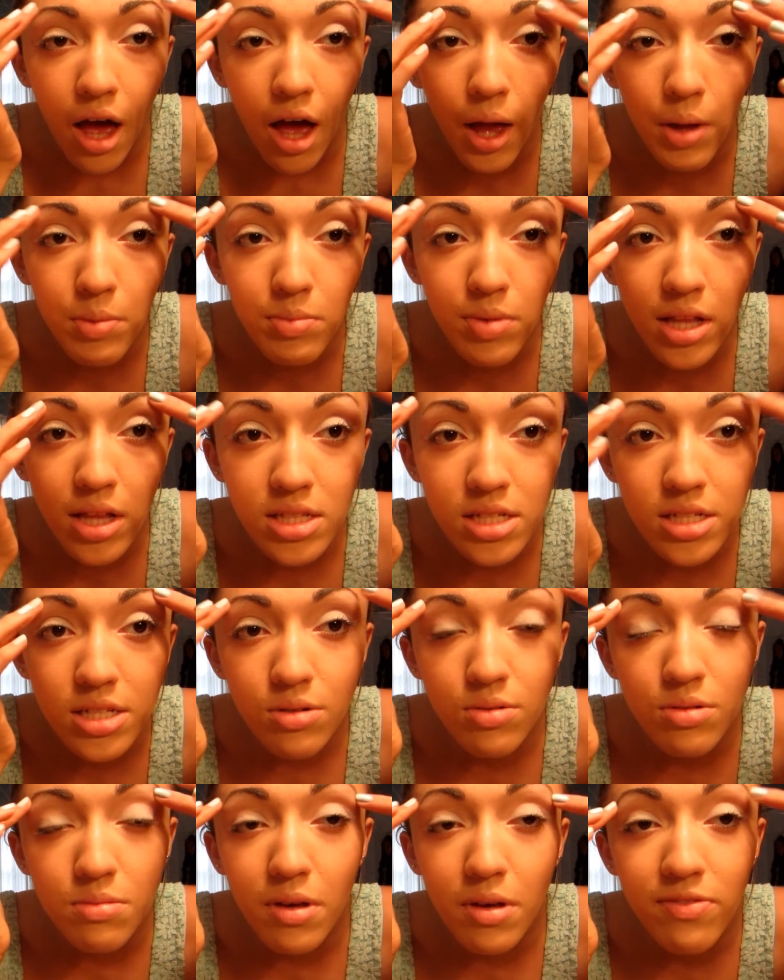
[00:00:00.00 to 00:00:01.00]
and blended it
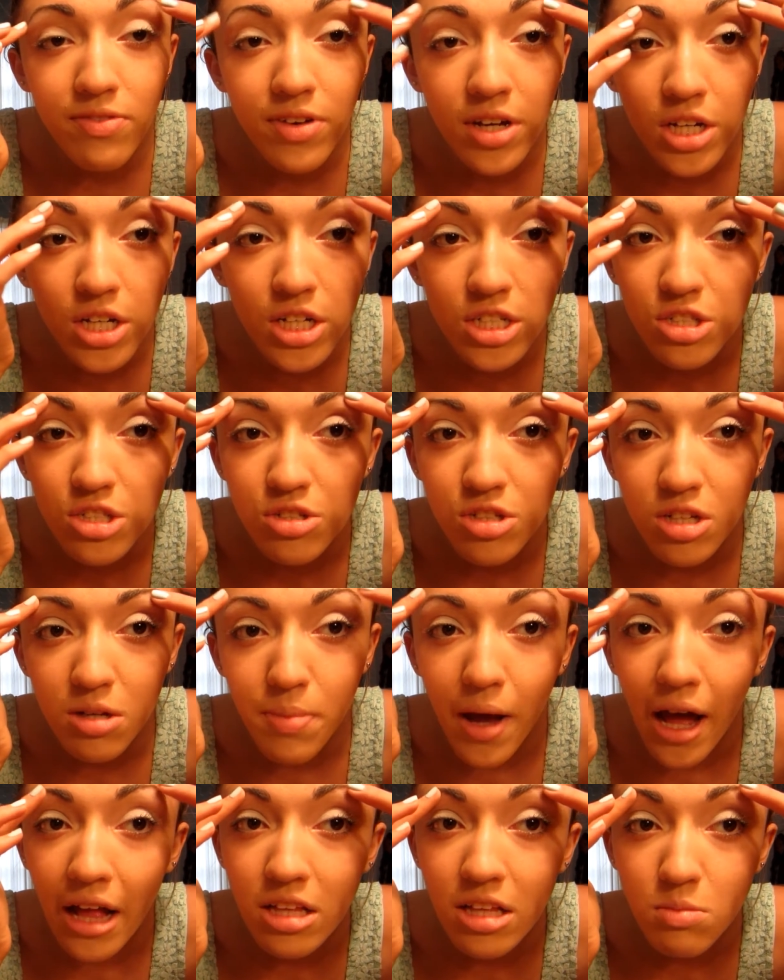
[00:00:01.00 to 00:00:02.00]
with my fingers using a
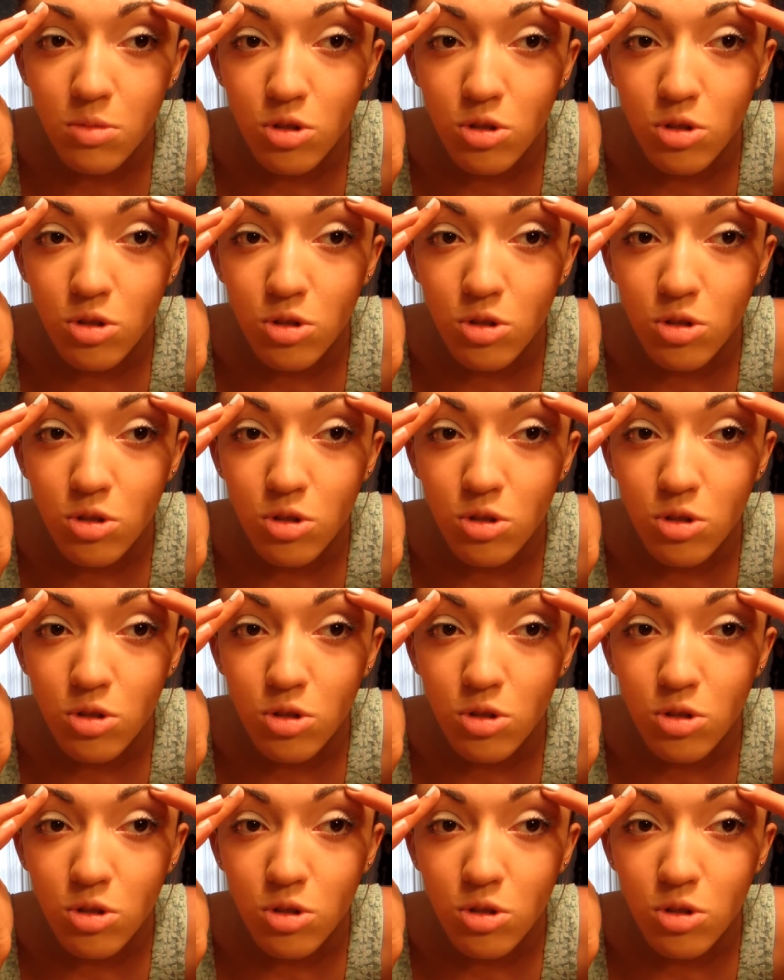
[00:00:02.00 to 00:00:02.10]
patting